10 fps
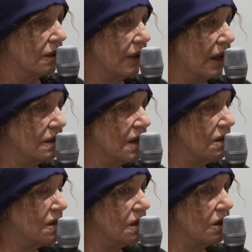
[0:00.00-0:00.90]
They had a
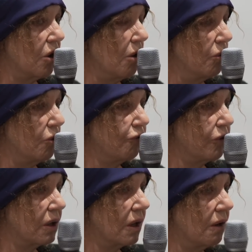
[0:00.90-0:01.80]
tendency to go more
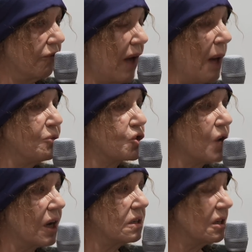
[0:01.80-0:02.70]
for the kind of
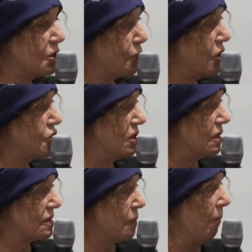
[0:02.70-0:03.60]
abstract
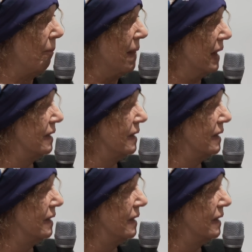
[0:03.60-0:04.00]
expressionism.